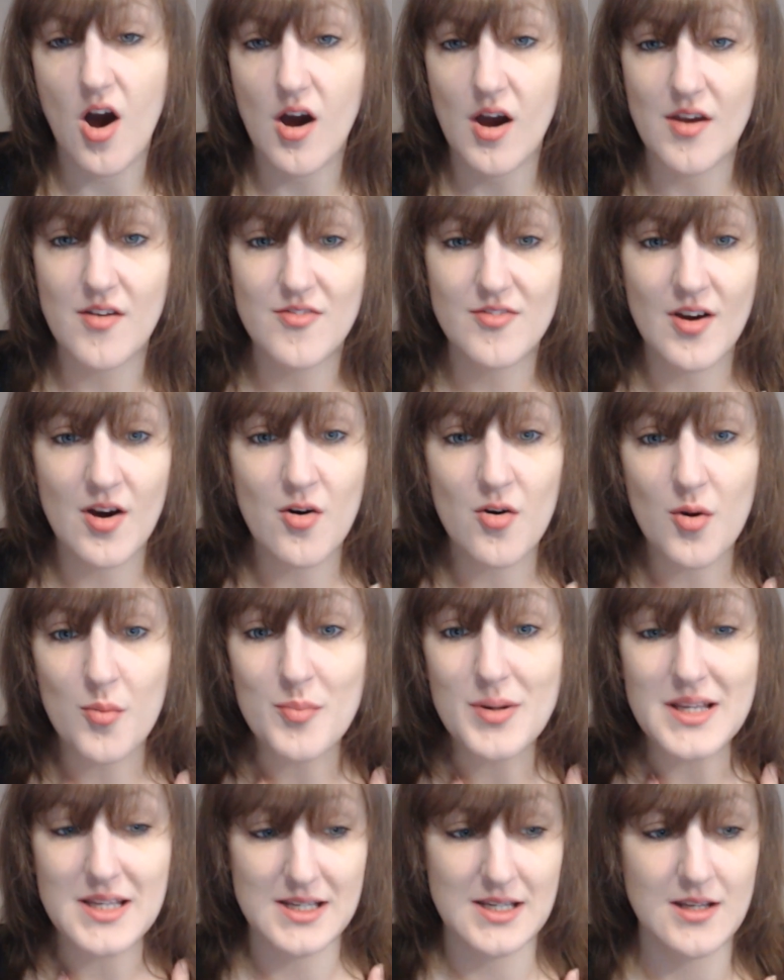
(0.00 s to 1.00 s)
I fell
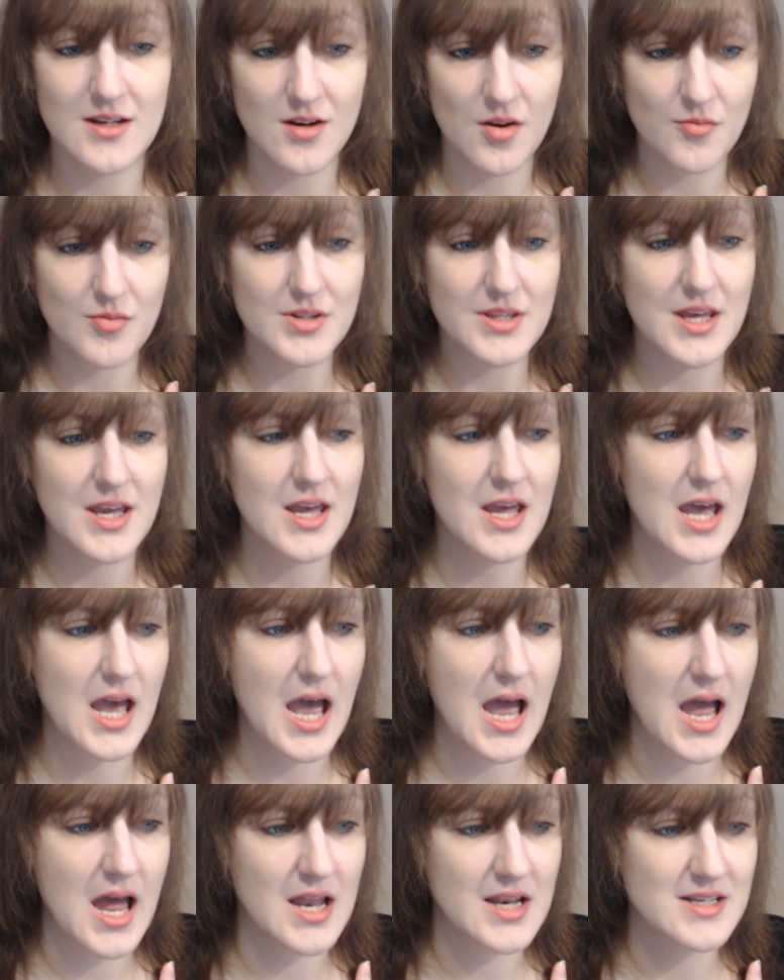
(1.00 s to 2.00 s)
completely in love with it,
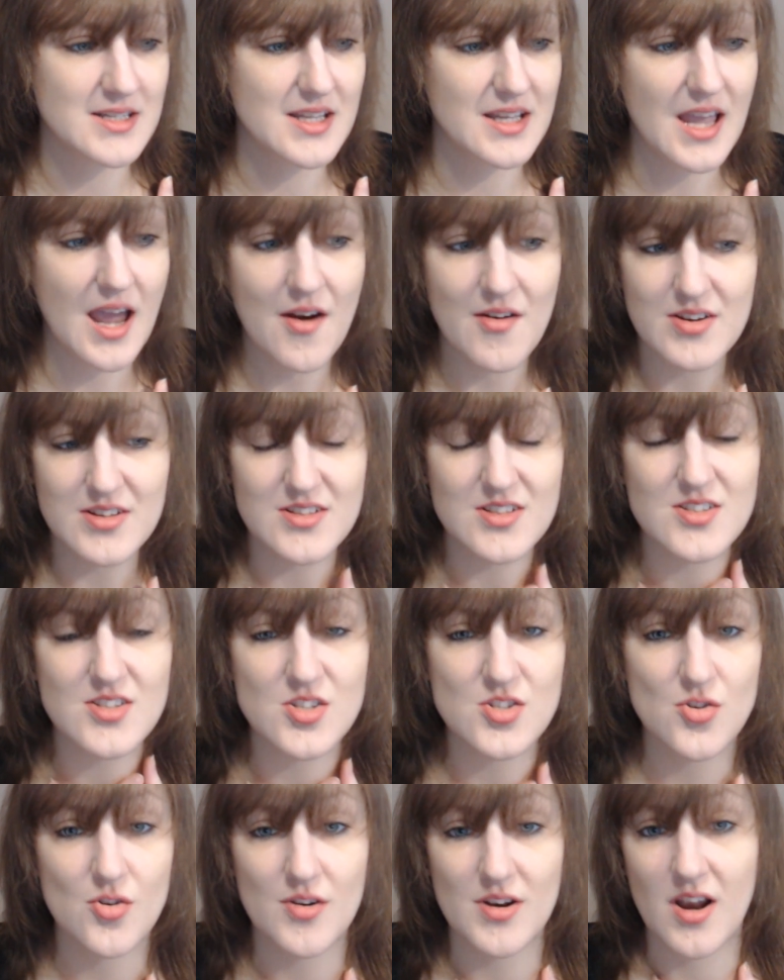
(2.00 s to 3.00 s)
and the characters,
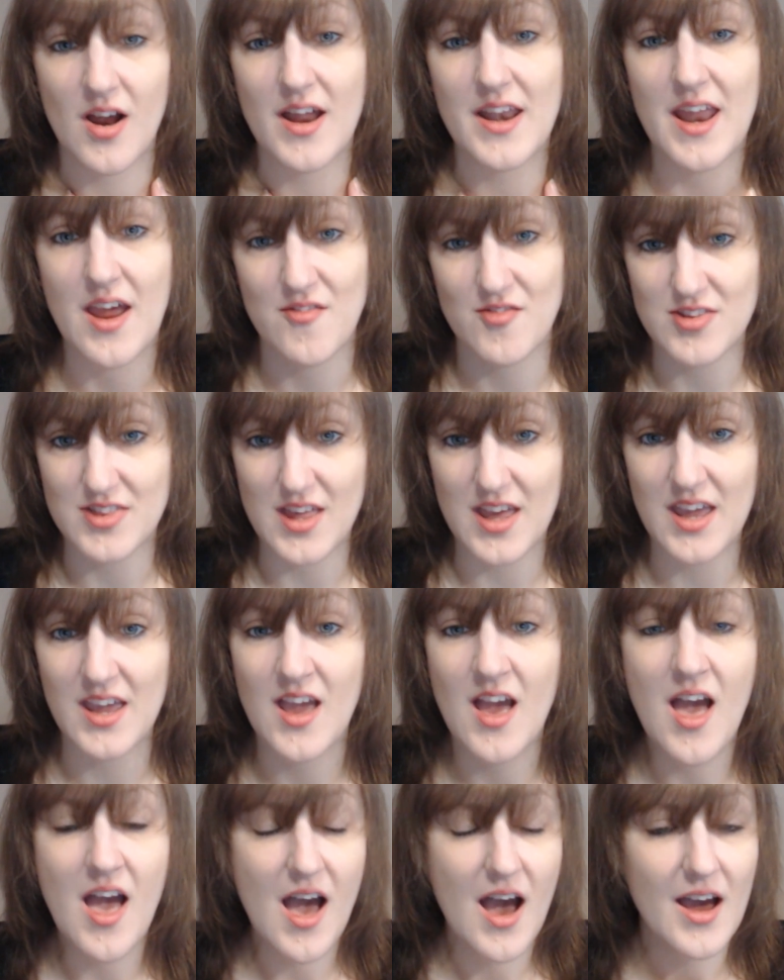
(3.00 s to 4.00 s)
the storyline,
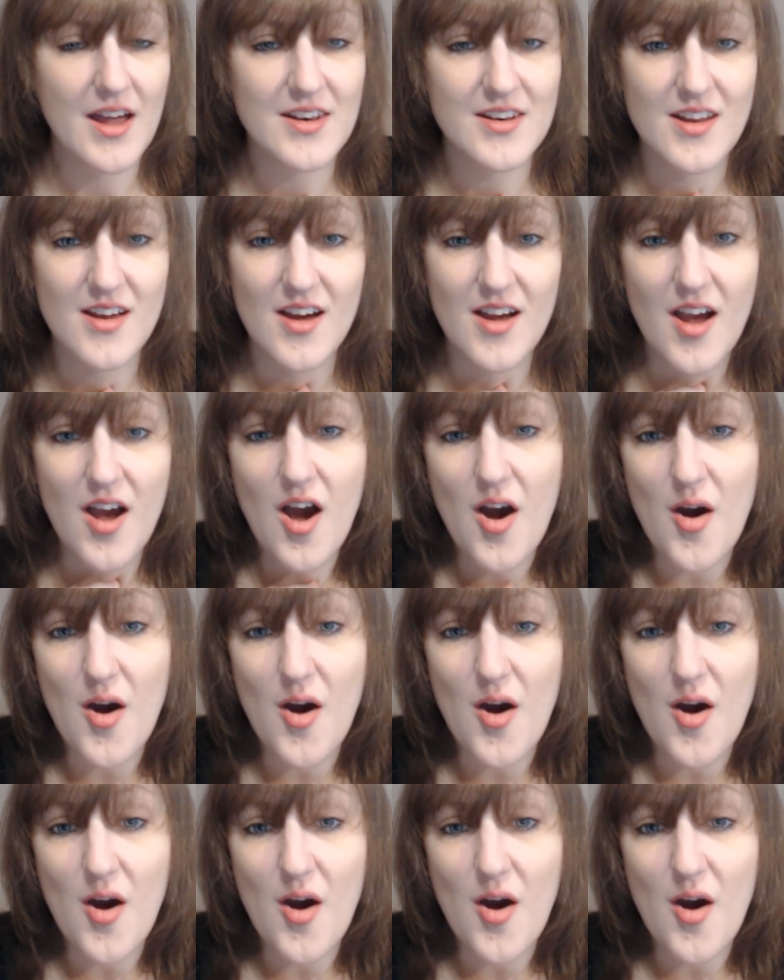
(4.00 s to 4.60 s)
everything. And